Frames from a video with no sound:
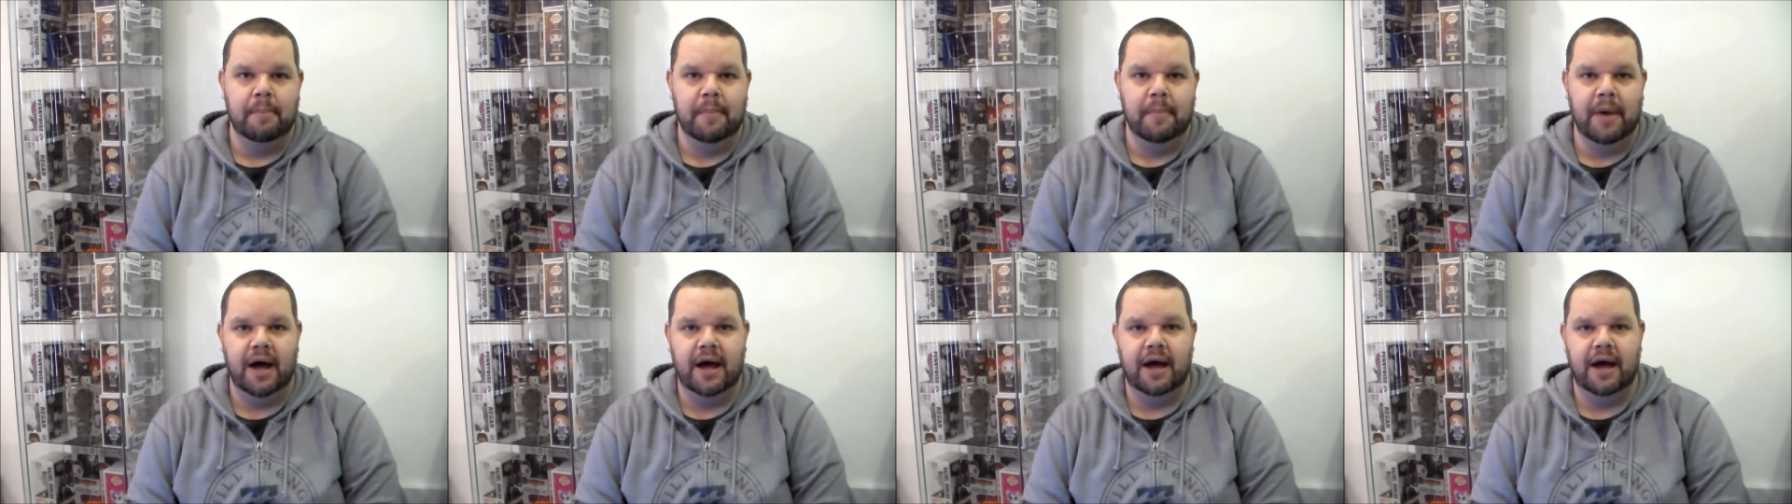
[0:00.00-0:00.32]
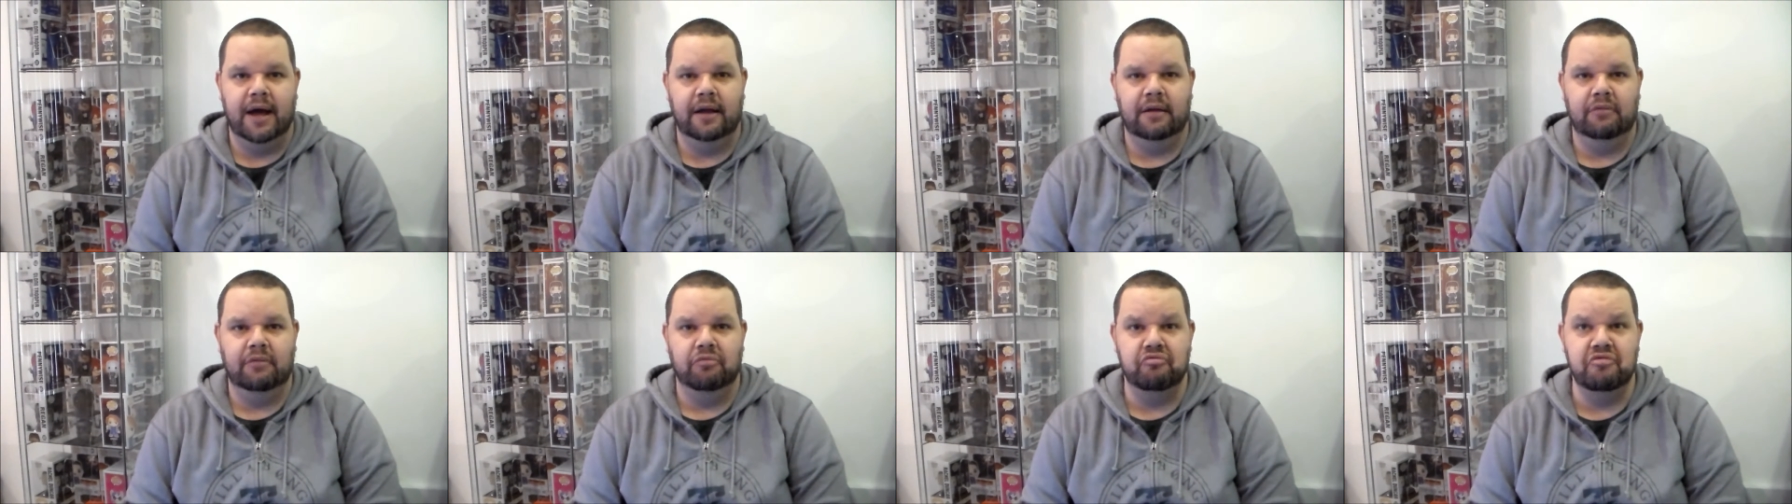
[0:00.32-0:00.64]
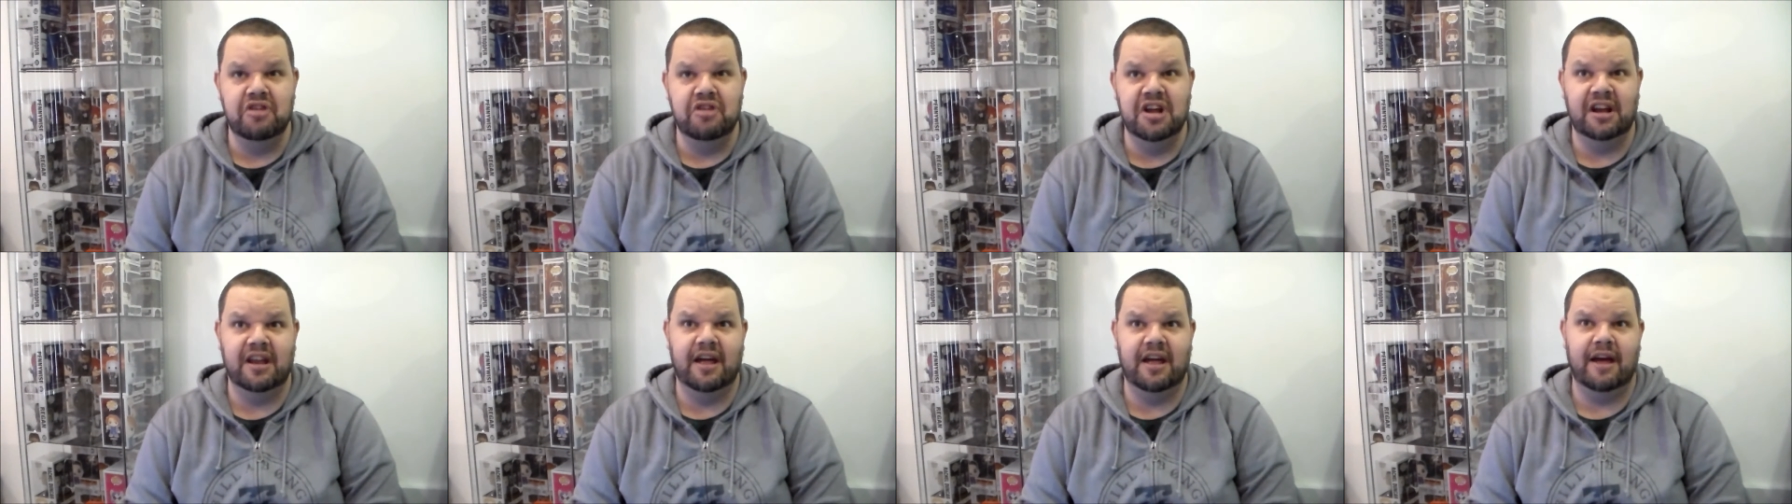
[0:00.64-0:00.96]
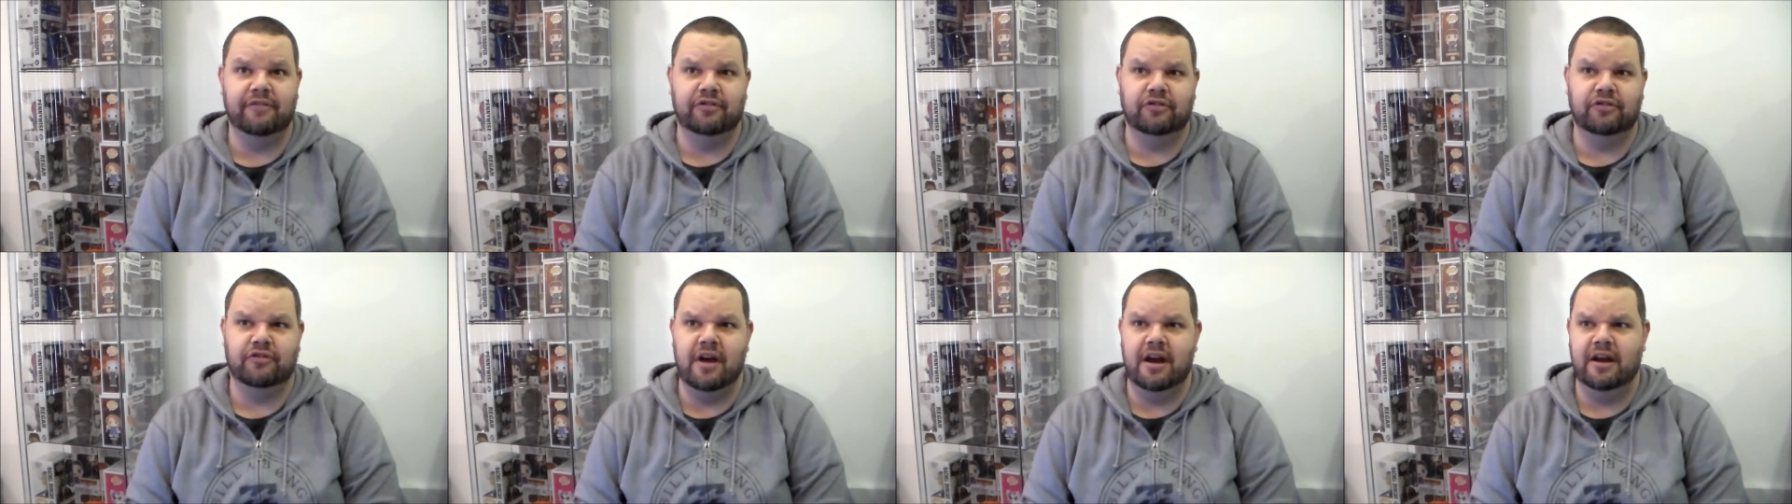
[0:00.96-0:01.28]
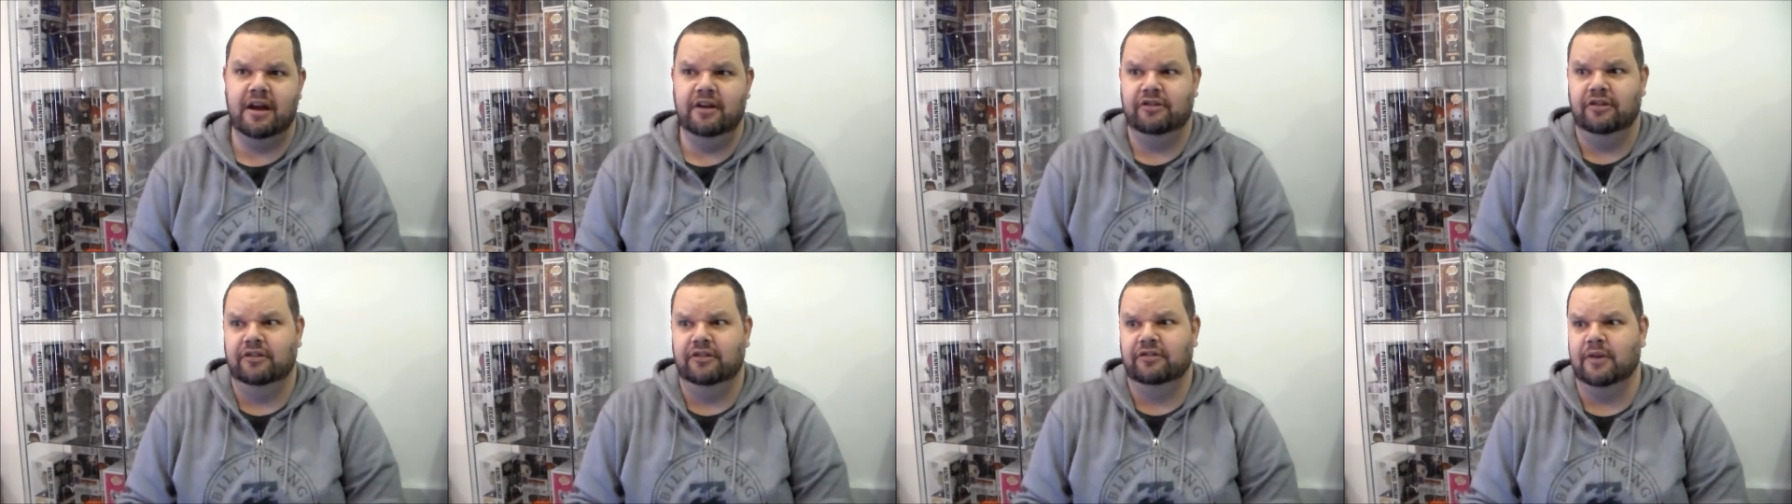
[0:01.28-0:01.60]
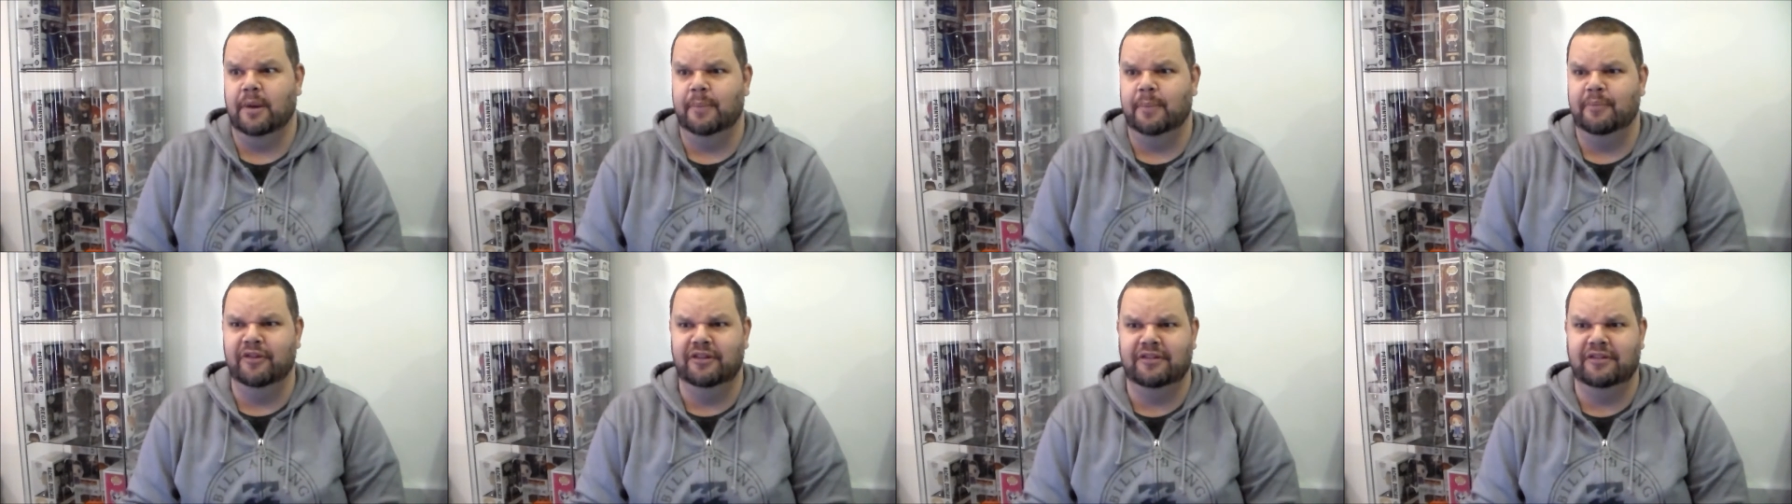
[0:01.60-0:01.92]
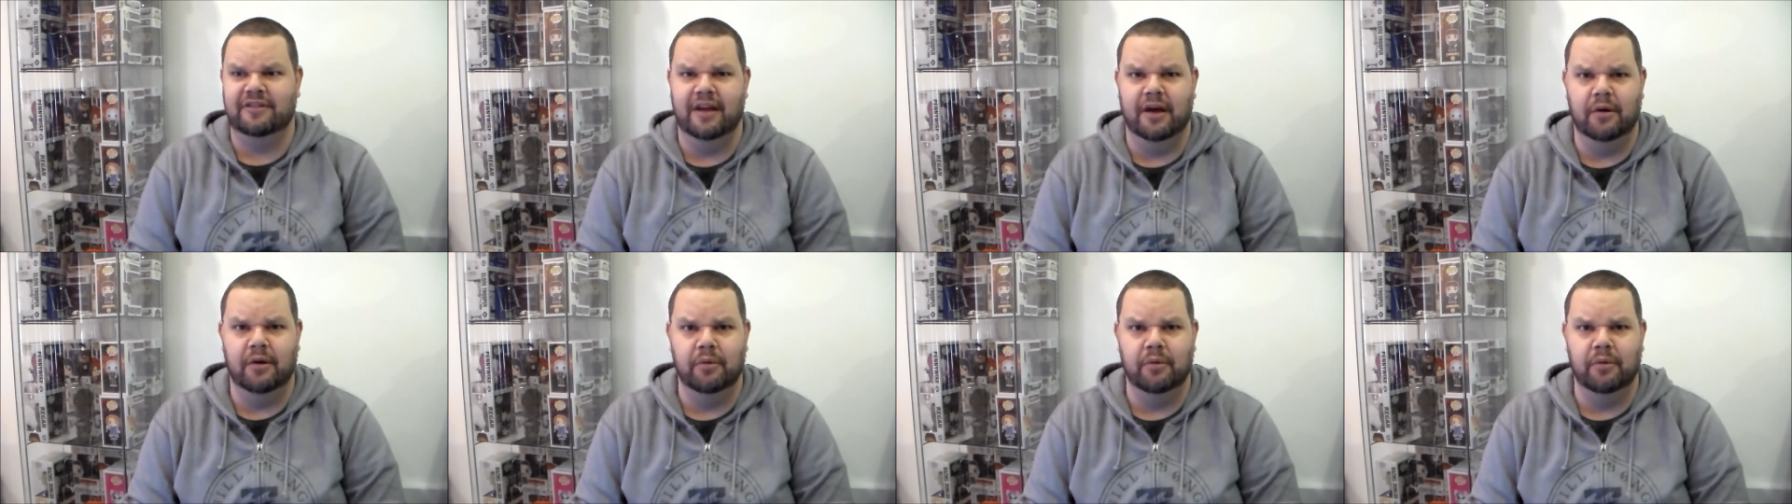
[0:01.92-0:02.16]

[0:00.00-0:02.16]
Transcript: my real life strategy is obviously